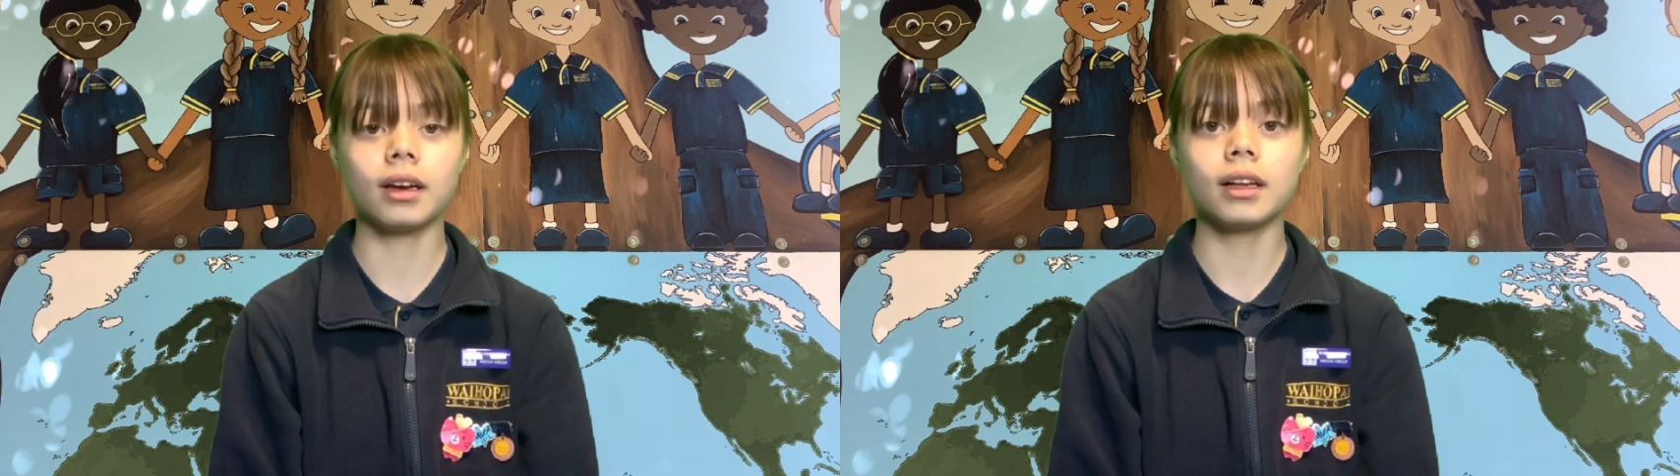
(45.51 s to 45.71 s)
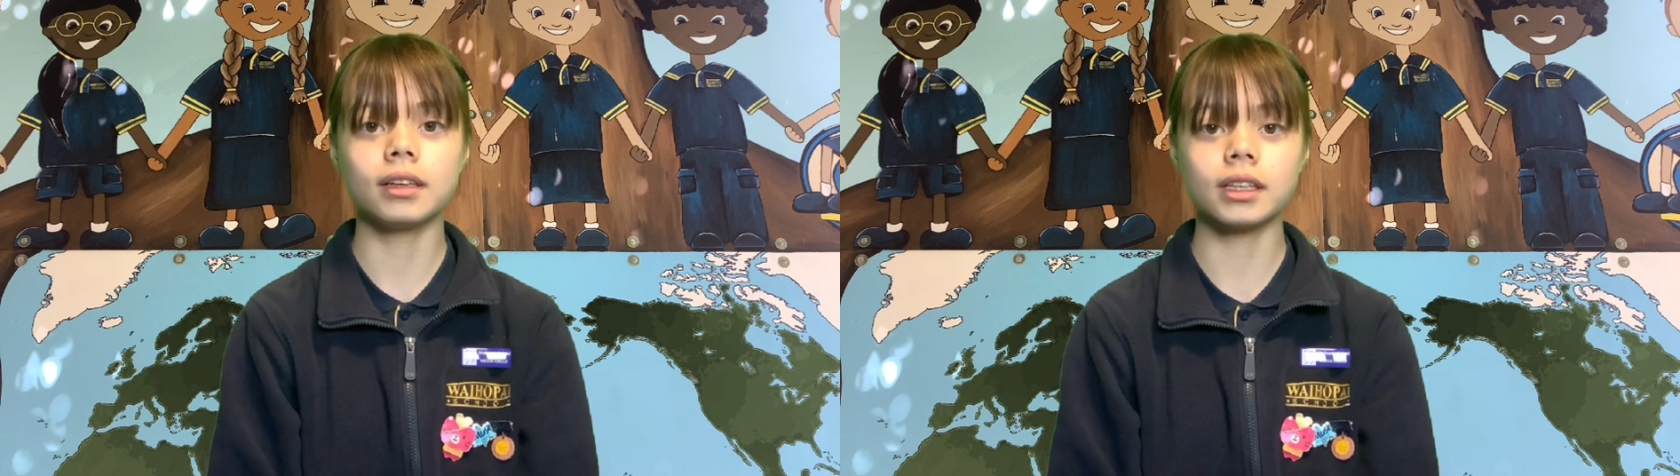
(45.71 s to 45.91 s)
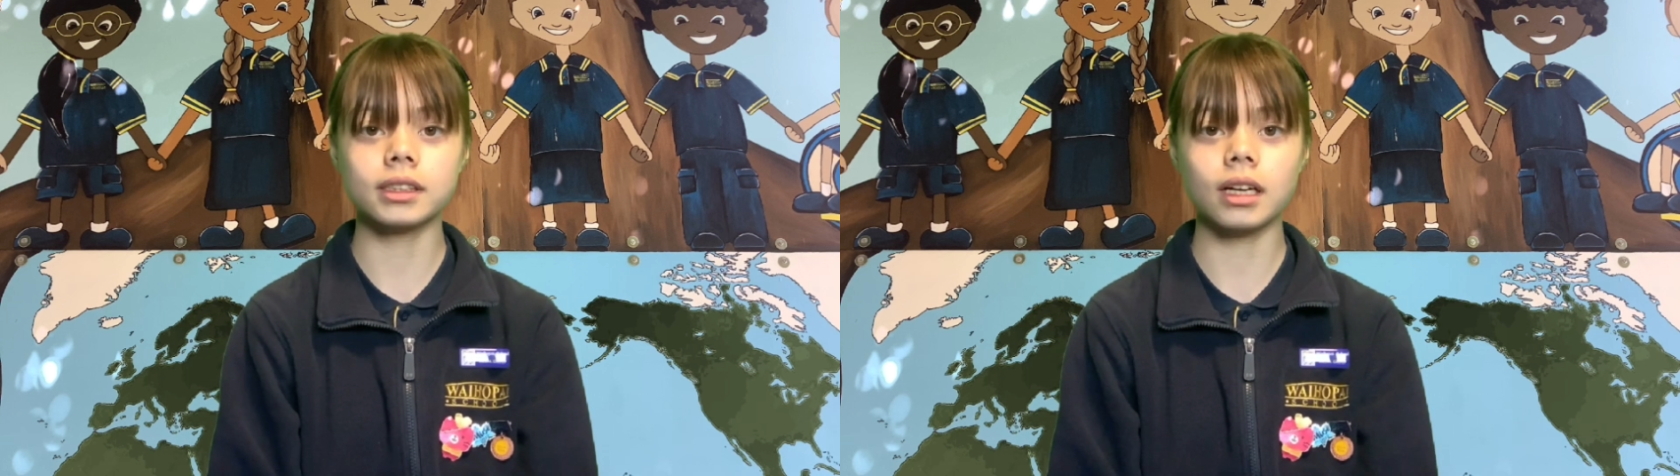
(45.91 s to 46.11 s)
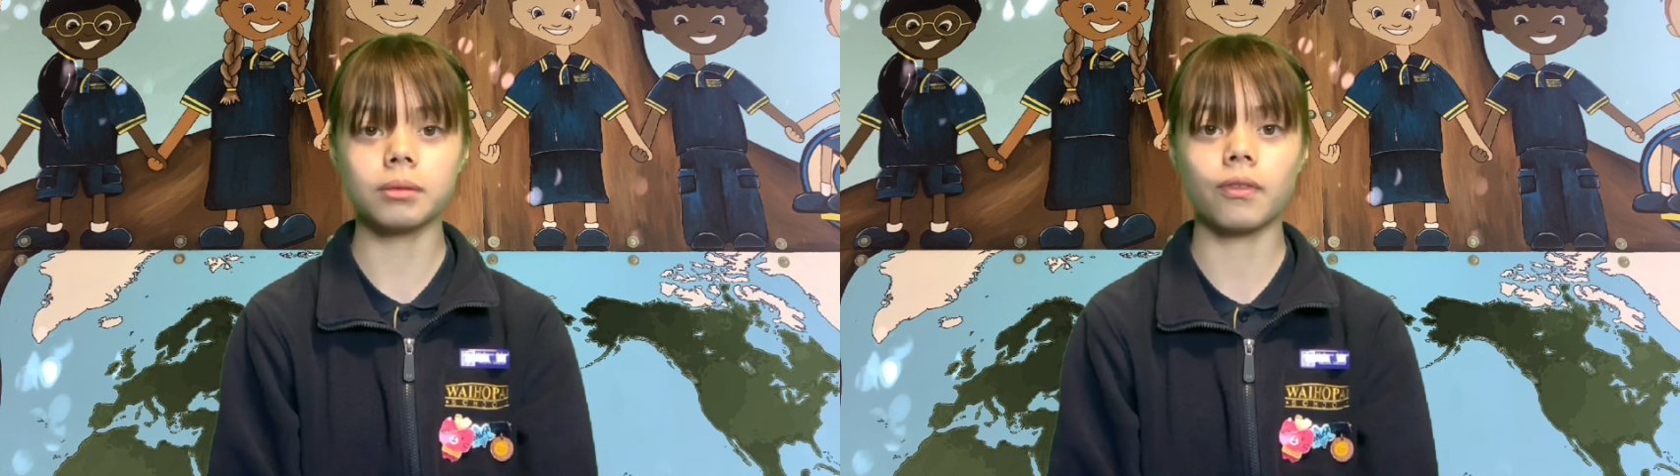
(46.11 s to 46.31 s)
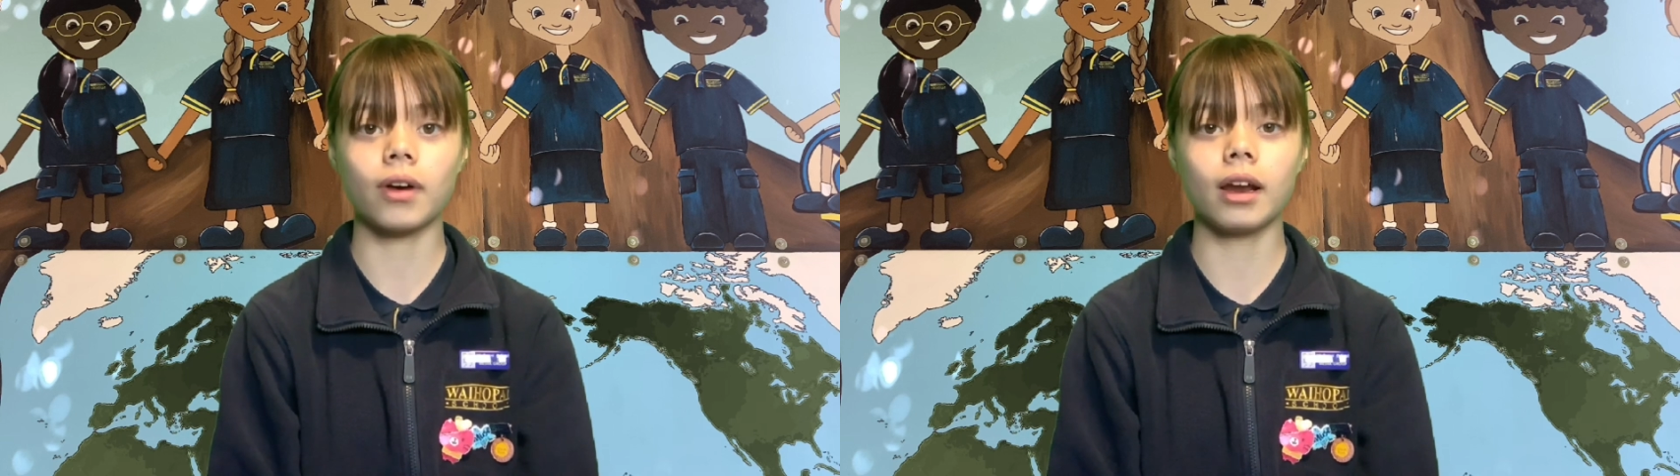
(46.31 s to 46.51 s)
Listen up to
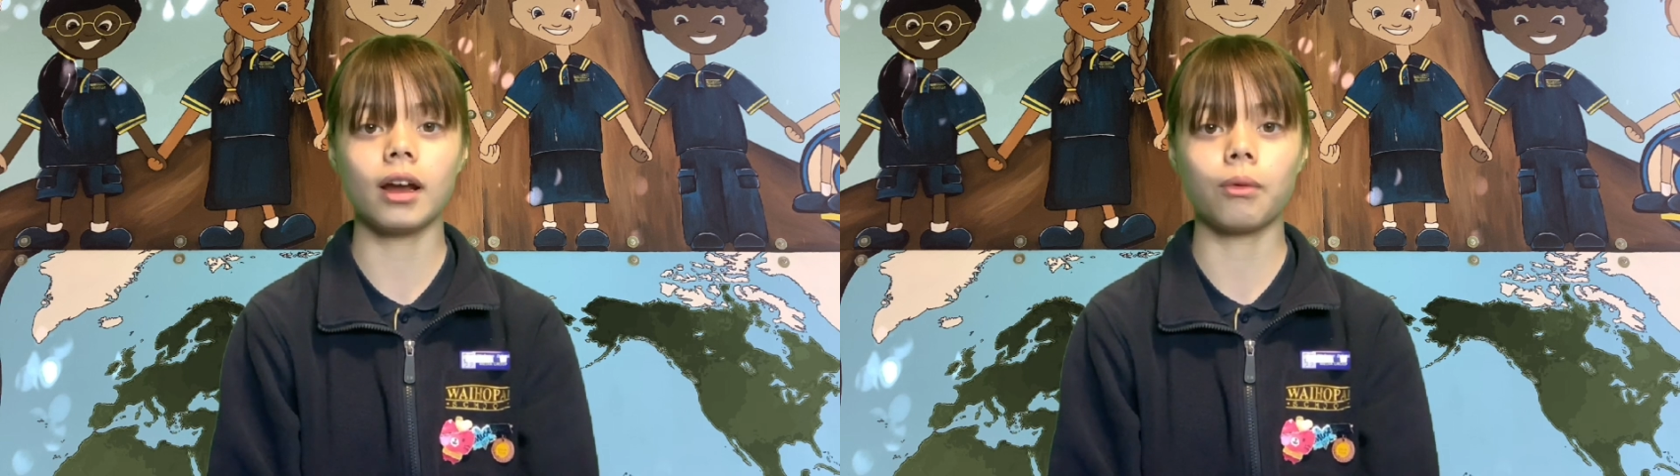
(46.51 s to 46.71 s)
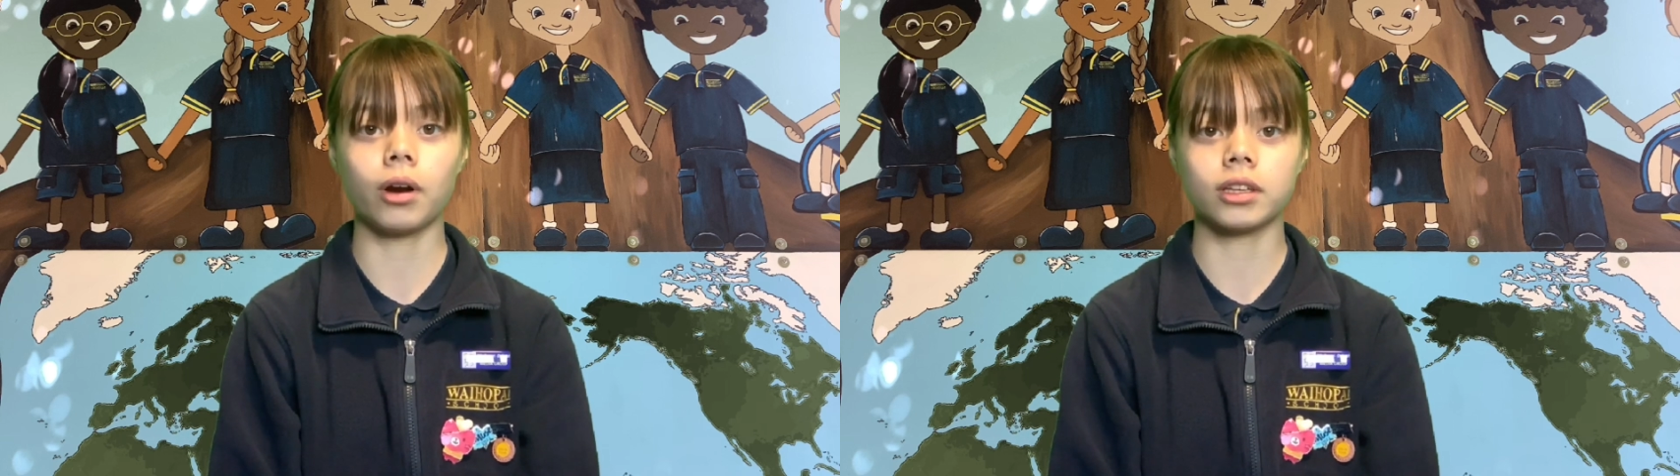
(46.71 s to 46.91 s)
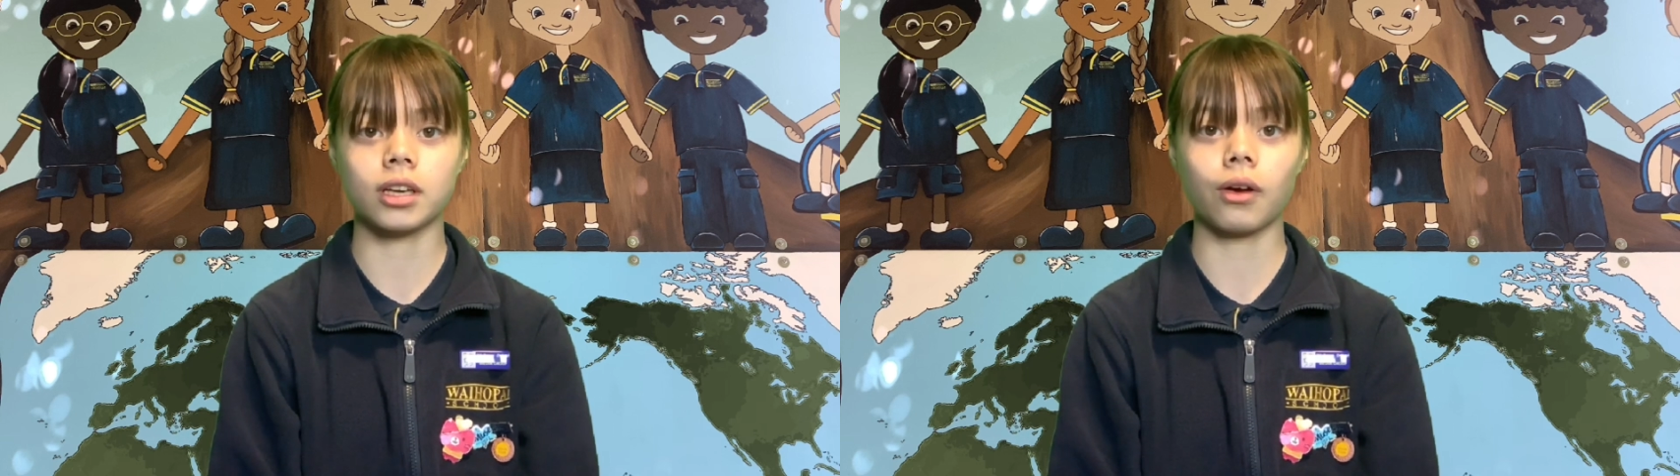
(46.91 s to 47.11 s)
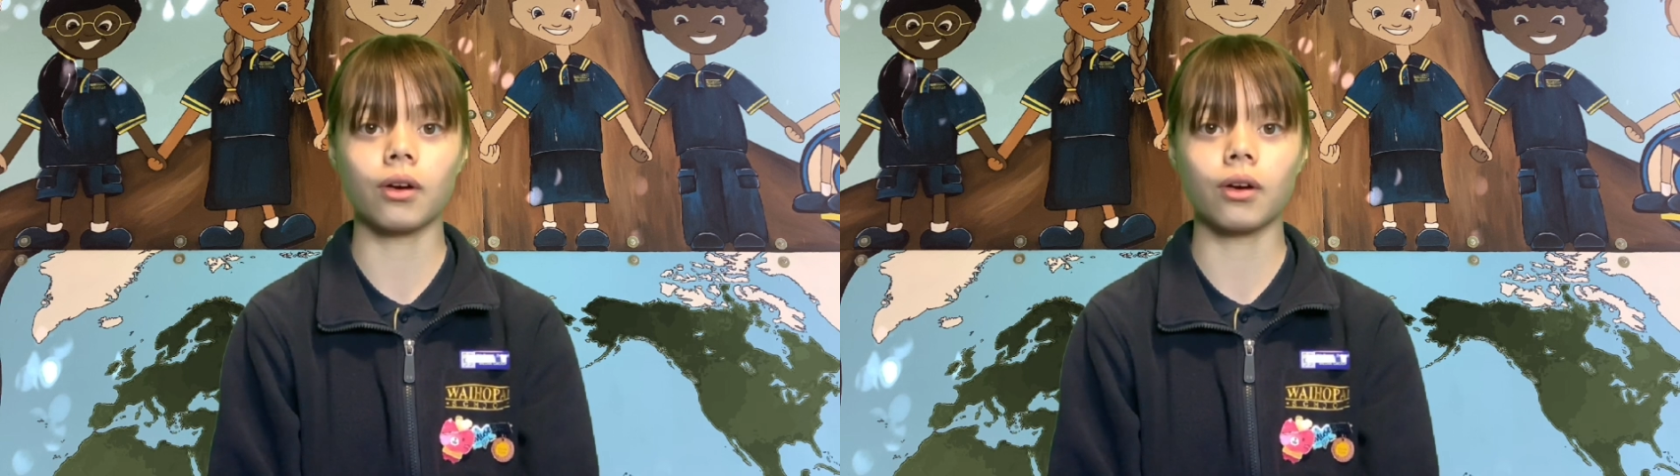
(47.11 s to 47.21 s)
find out what is going